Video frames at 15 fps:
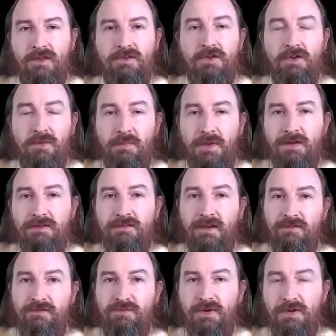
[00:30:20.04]
You can make
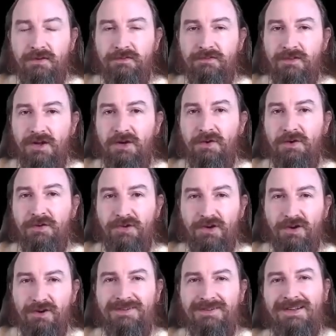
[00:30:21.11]
tests really slow if
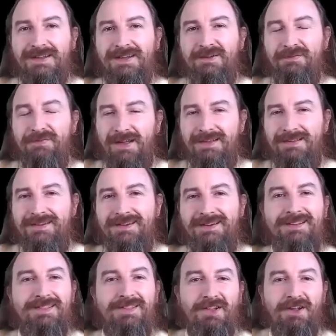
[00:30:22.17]
you're
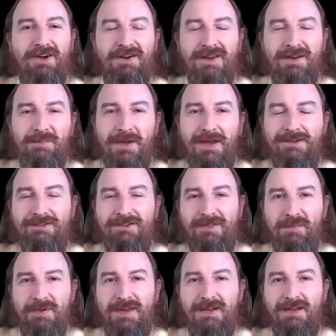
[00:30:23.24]
validating the login page at
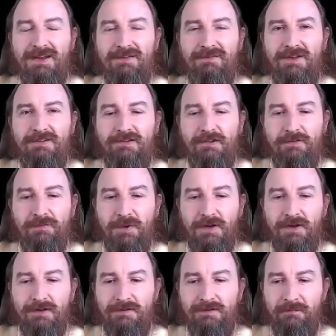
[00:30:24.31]
the beginning of each
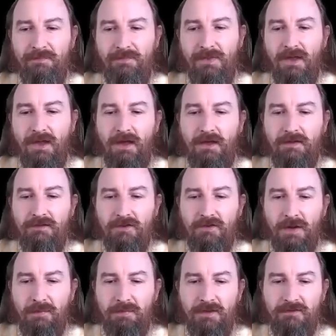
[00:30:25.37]
experience. As you
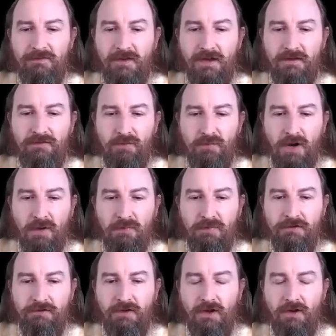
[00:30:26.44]
grab these slides from
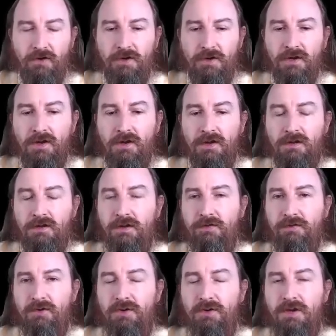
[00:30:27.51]
robrich.org, click
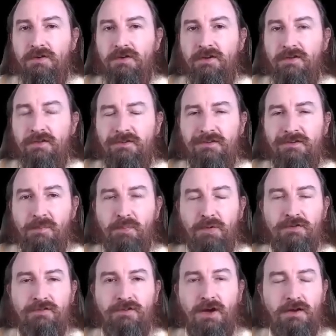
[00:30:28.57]
through here to the
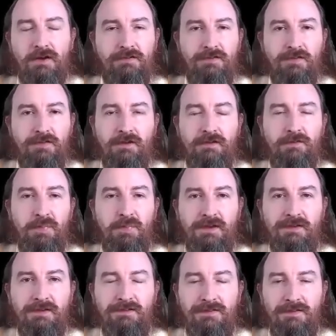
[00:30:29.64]
Cypress docs that
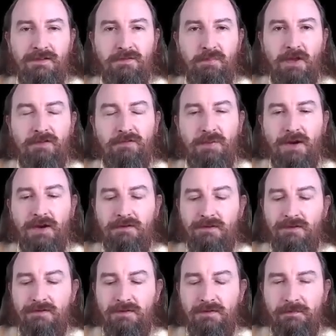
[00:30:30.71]
explains this best
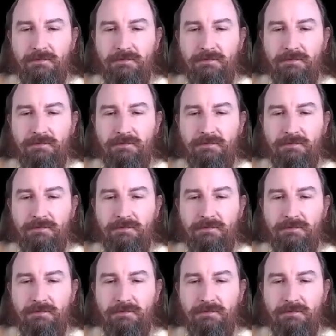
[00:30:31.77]
practice.